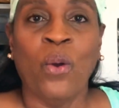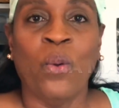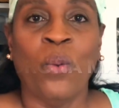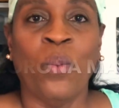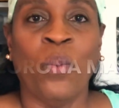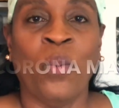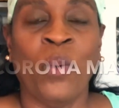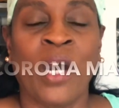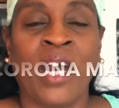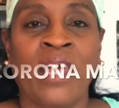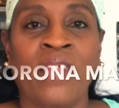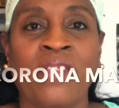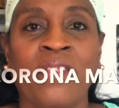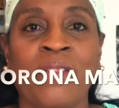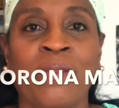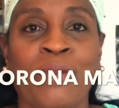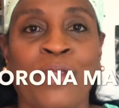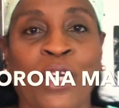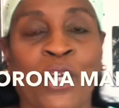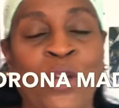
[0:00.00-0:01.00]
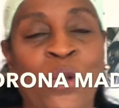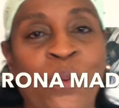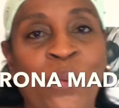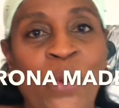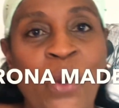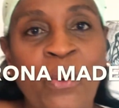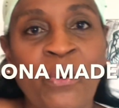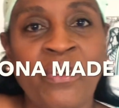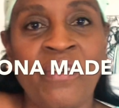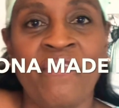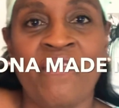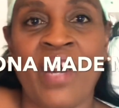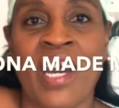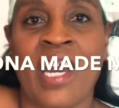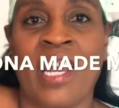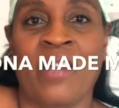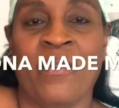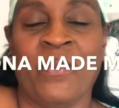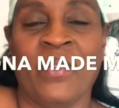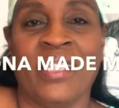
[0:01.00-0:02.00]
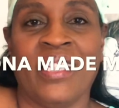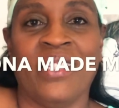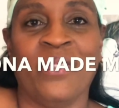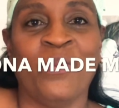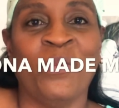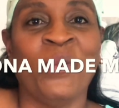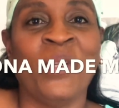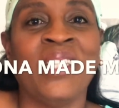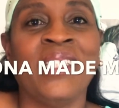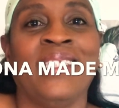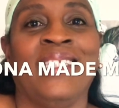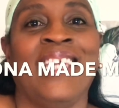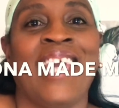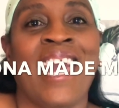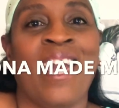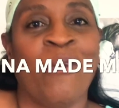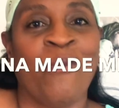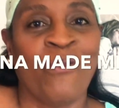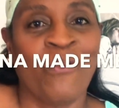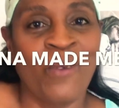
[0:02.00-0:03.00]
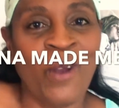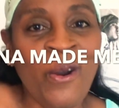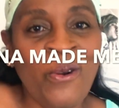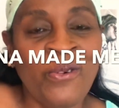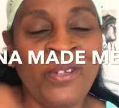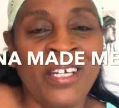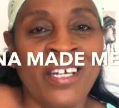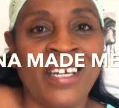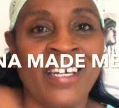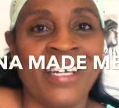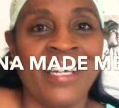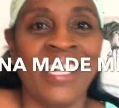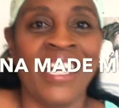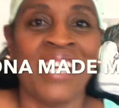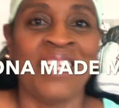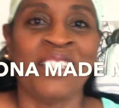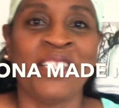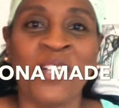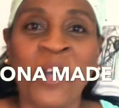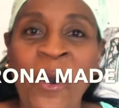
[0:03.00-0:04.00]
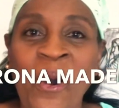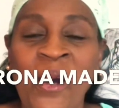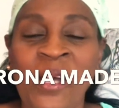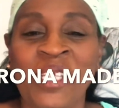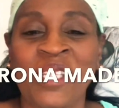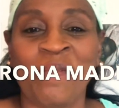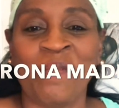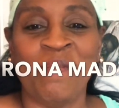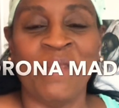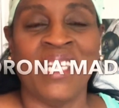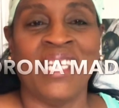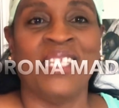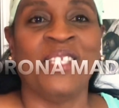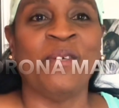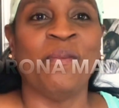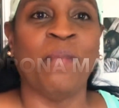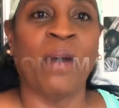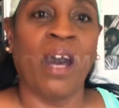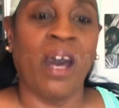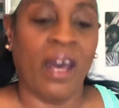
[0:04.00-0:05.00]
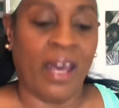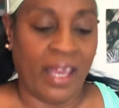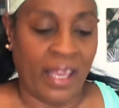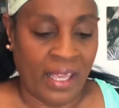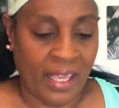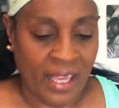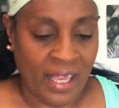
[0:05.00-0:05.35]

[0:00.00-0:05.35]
what the coronavirus, what that Rona has caused me to buy.